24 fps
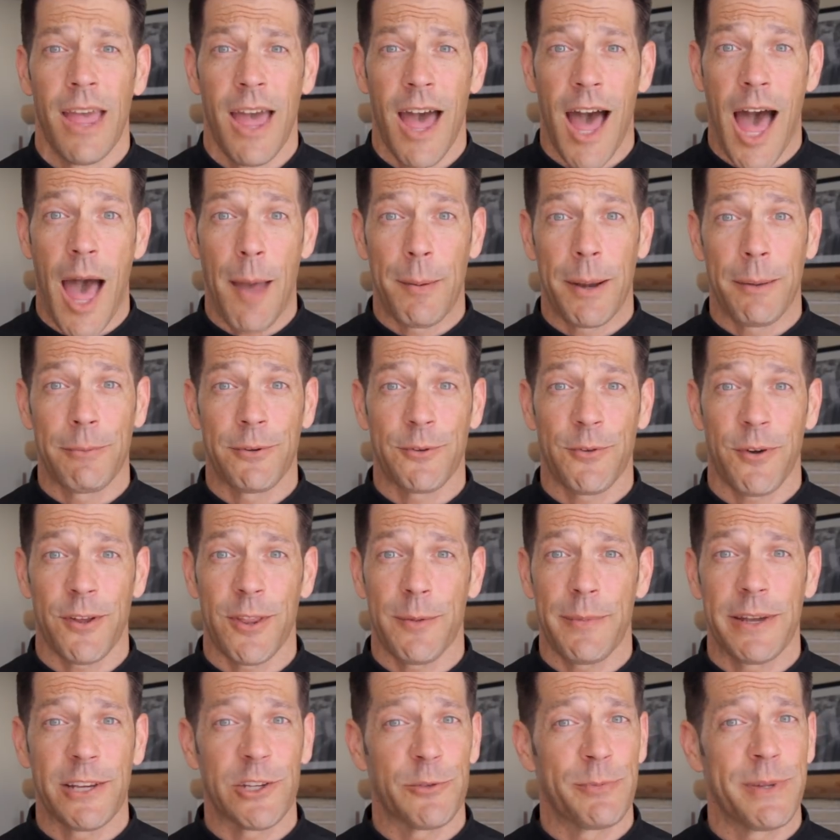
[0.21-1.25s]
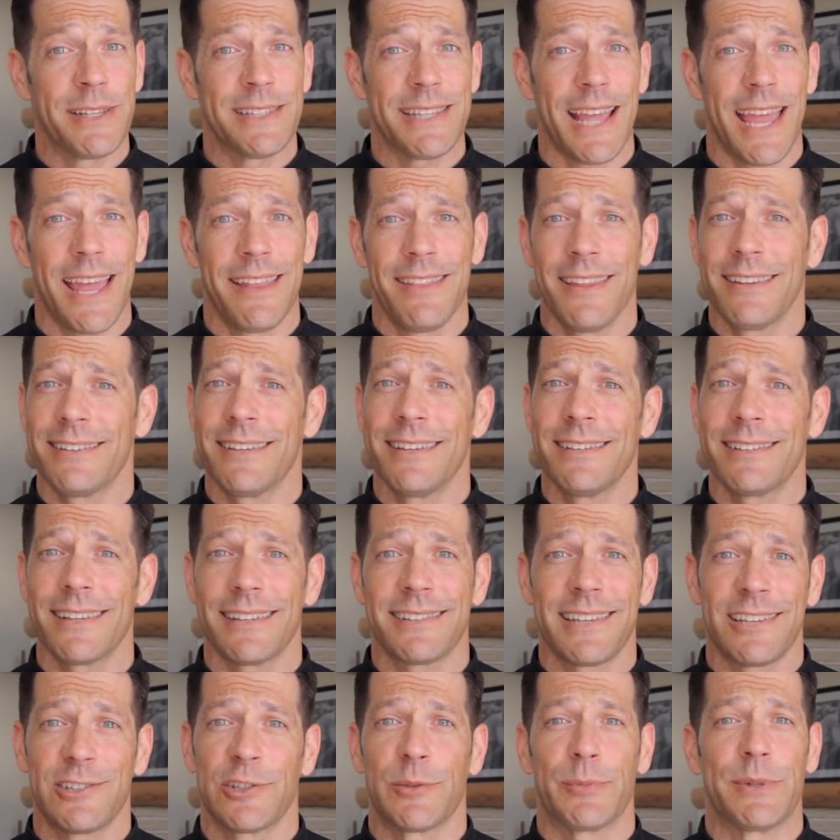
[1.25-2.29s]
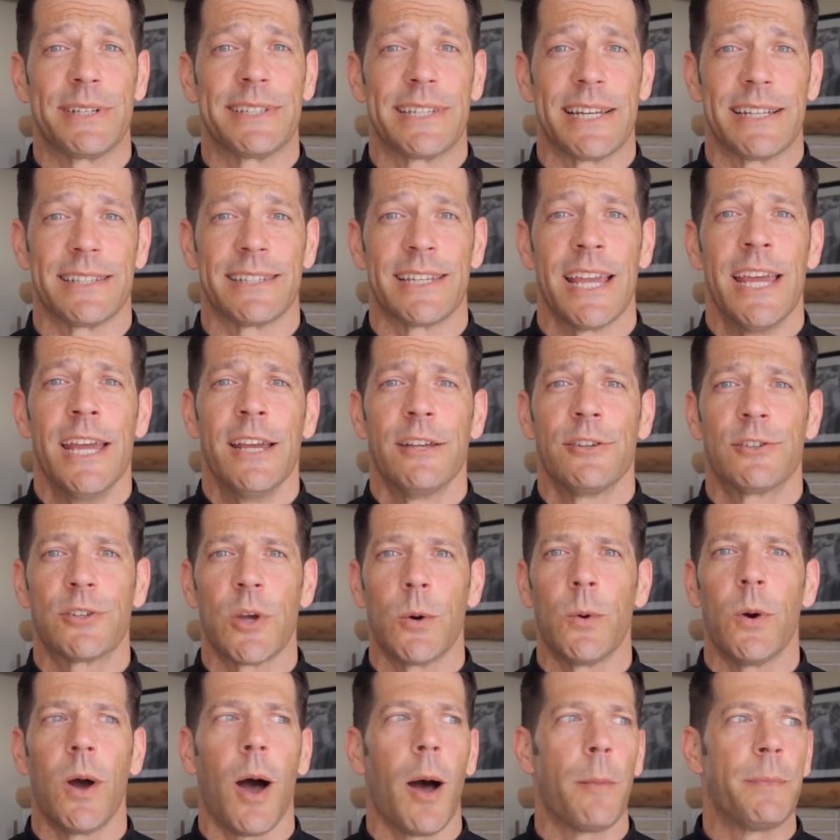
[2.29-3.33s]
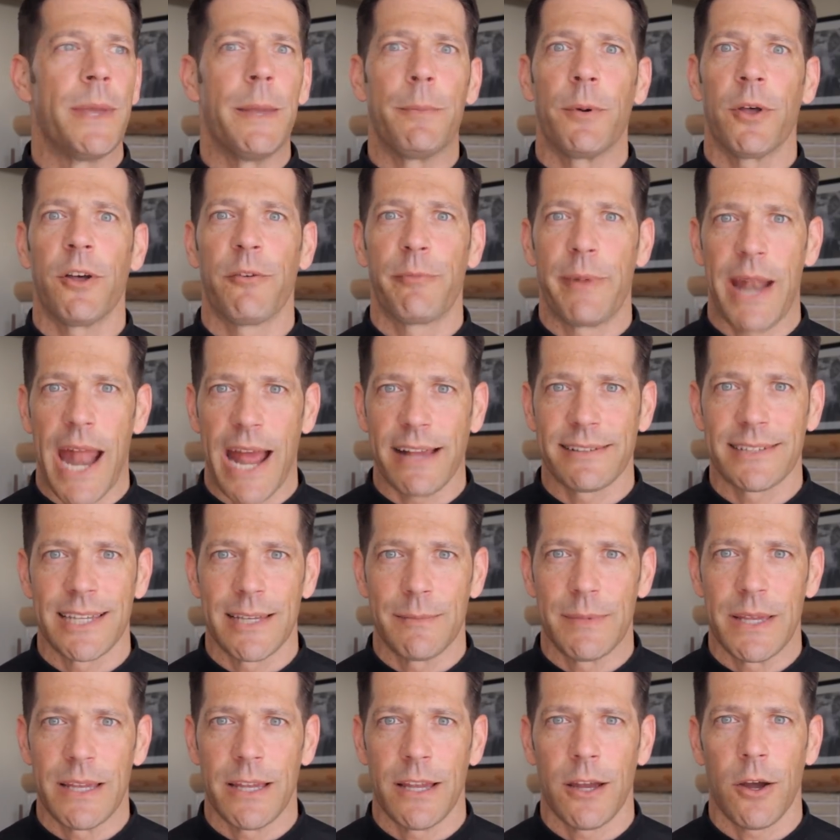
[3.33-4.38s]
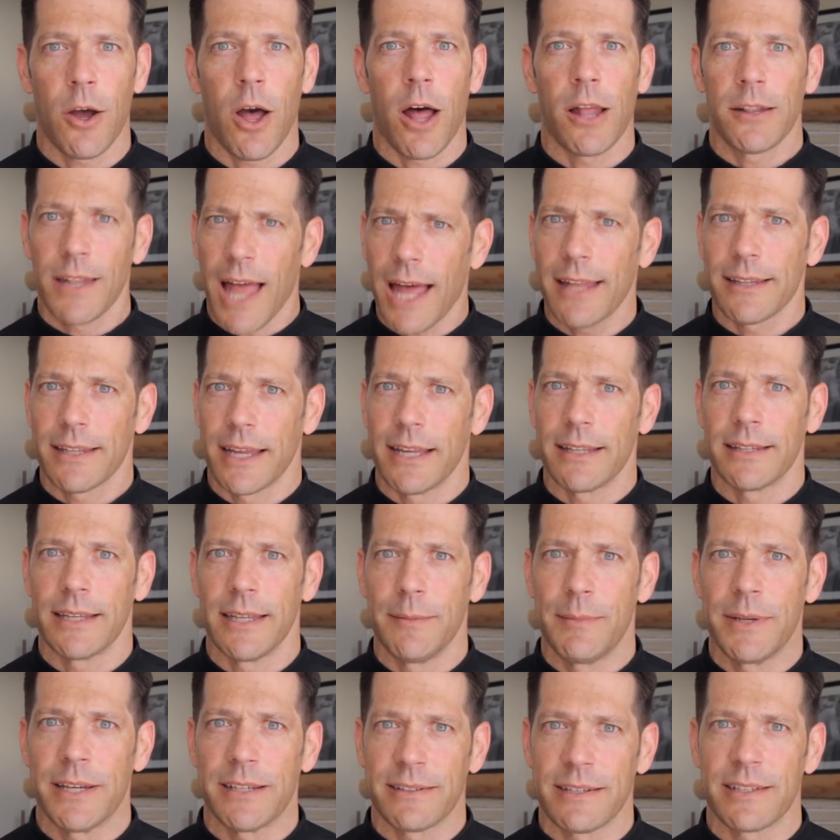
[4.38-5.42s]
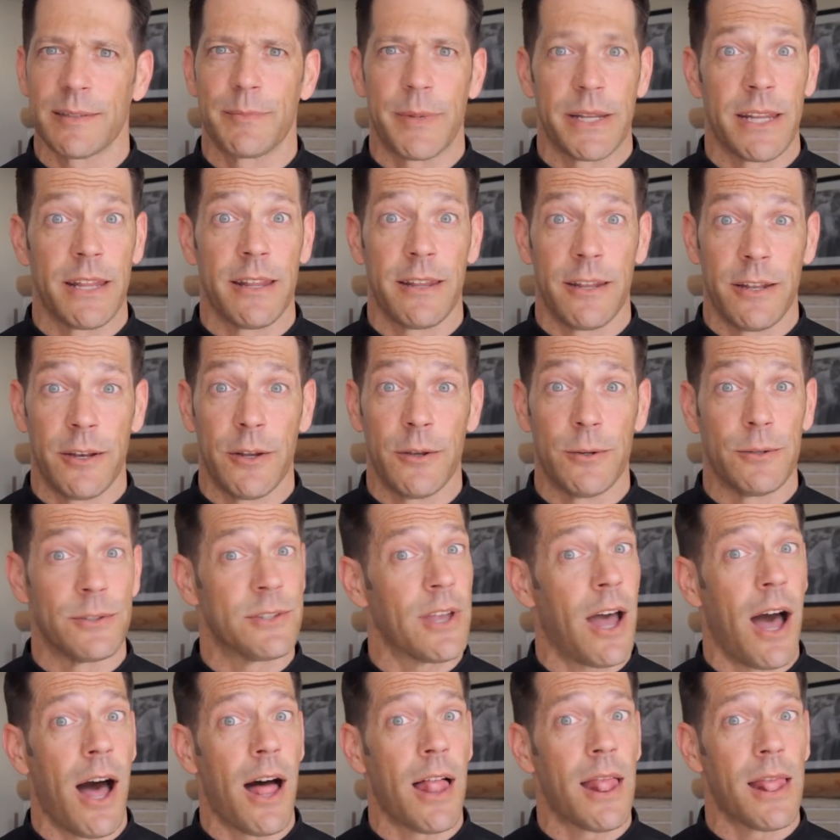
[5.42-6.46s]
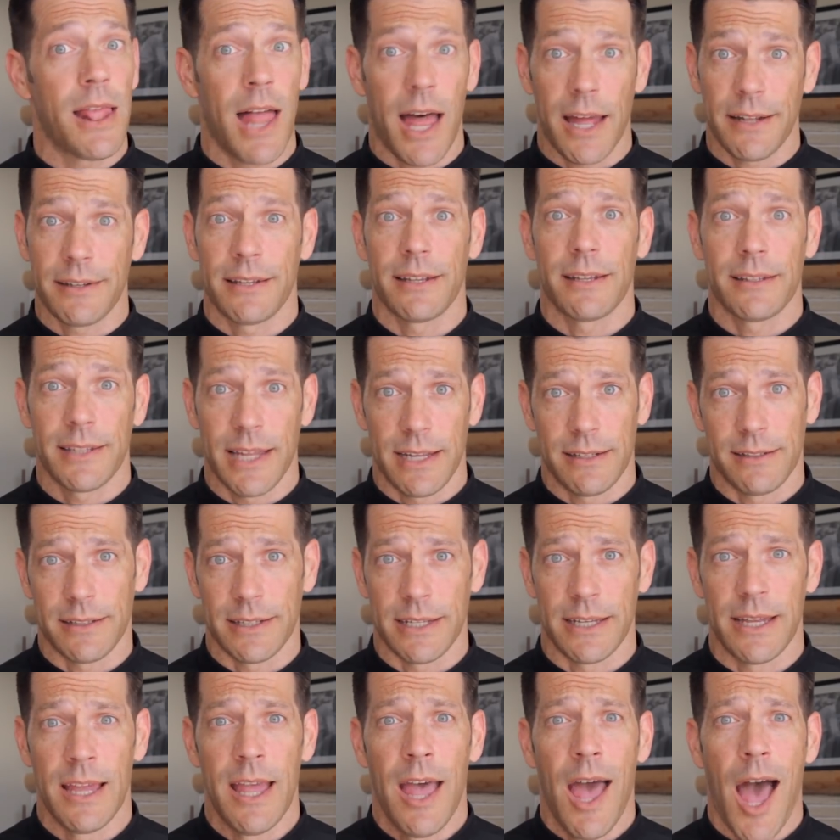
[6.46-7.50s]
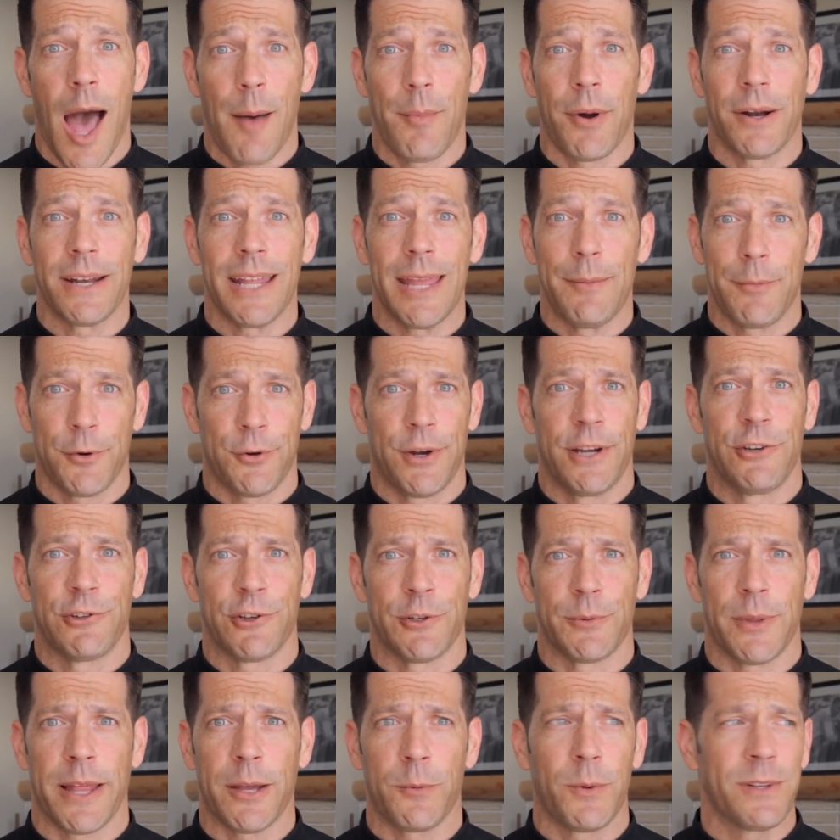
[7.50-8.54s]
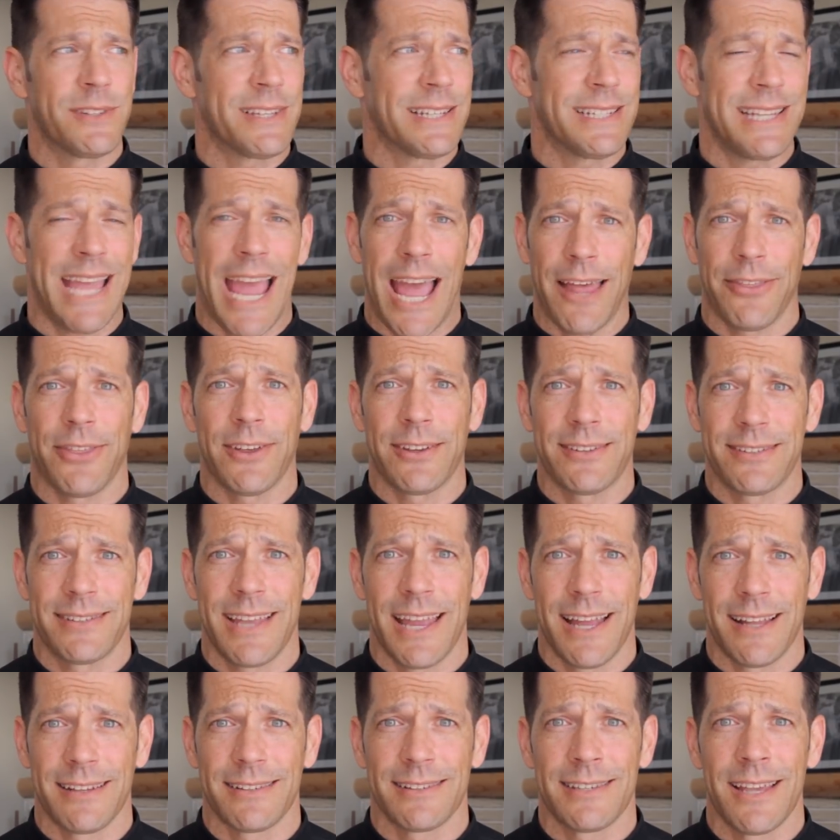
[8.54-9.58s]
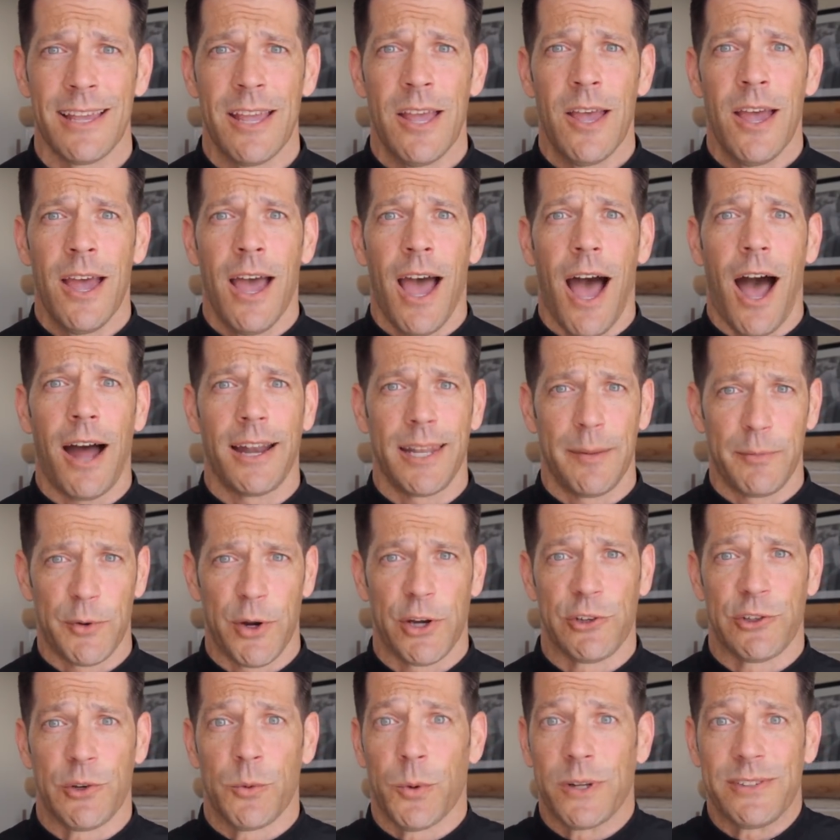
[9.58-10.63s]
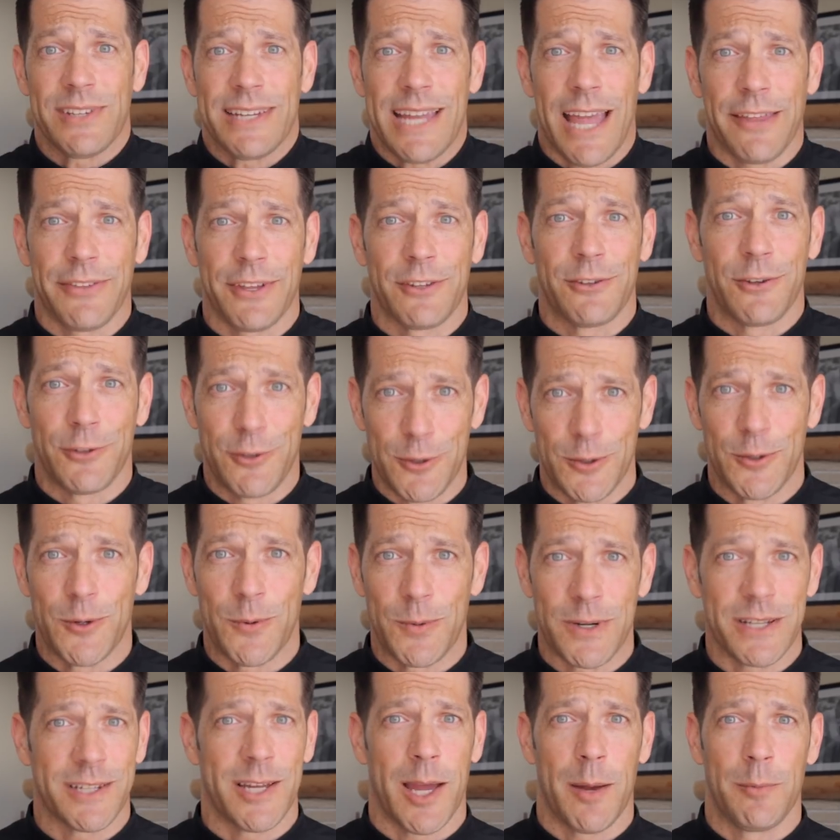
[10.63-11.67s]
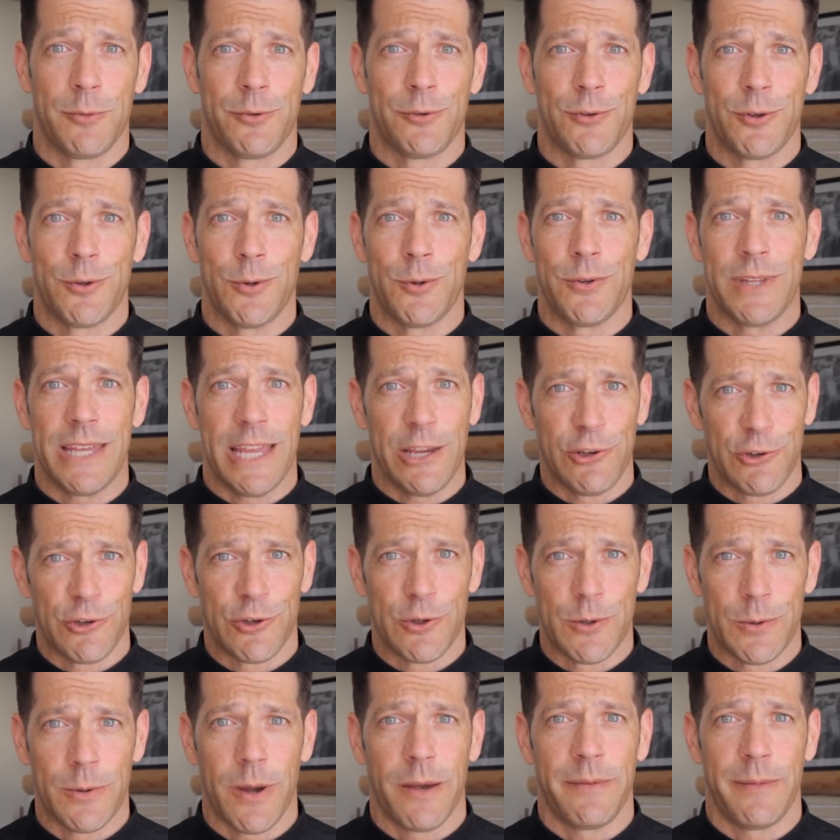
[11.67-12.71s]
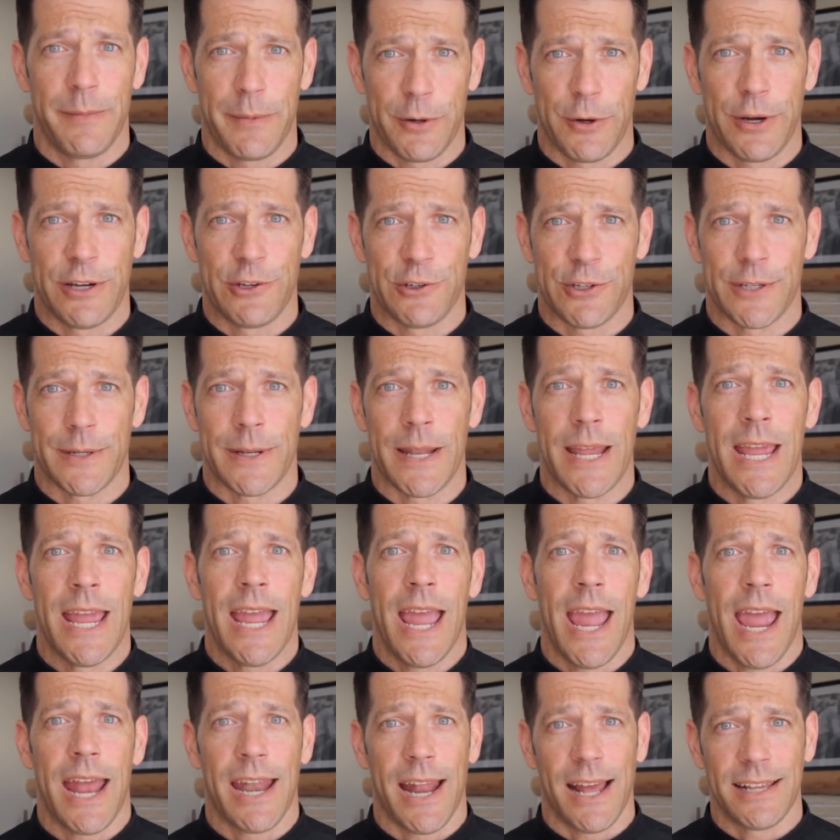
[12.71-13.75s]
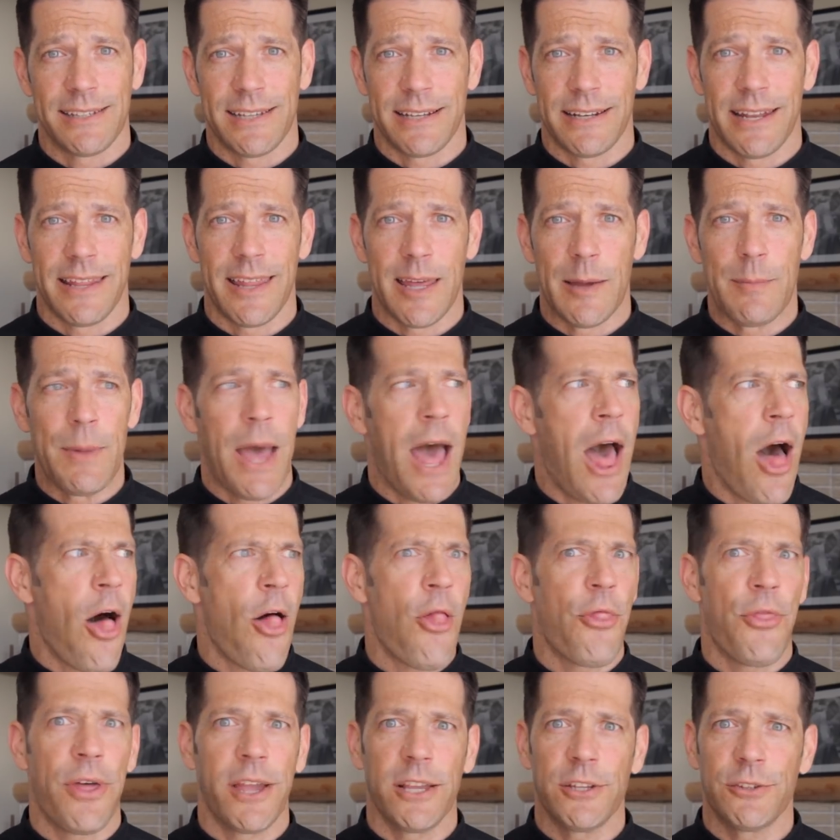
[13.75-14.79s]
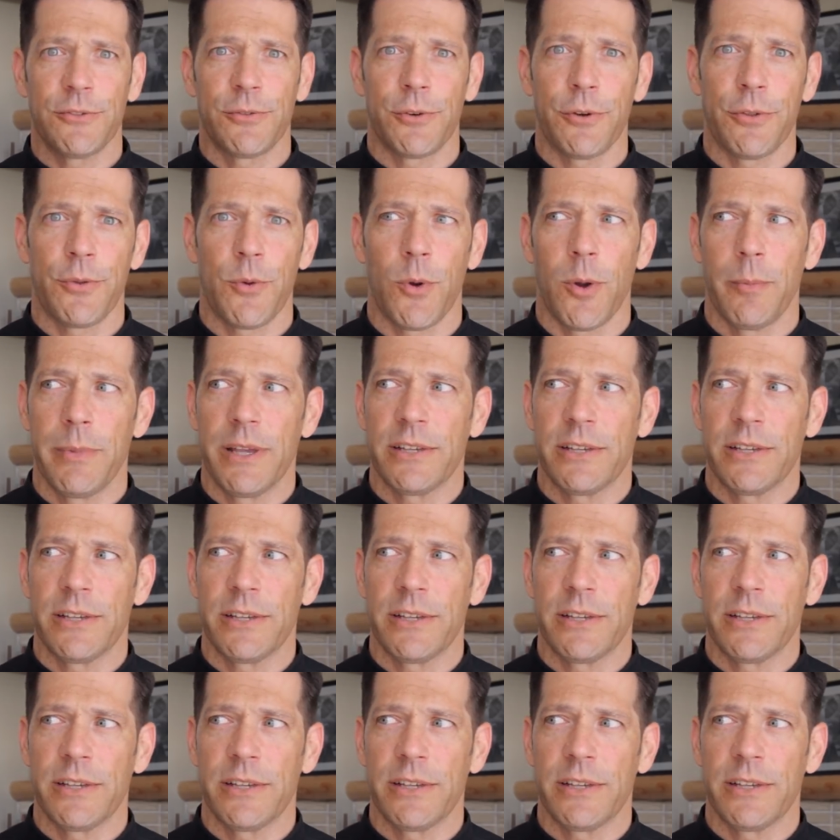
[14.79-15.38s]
Hi, my name is Father Mike Schmitz, and this is Ascension Presents. So people have been asking me a lot lately, because it's been in the news a lot lately, about immigration. Like, what's a Catholic stance on immigration? What's a Catholic to do when it comes to the issue of immigration? And I say to them, thanks for throwing me a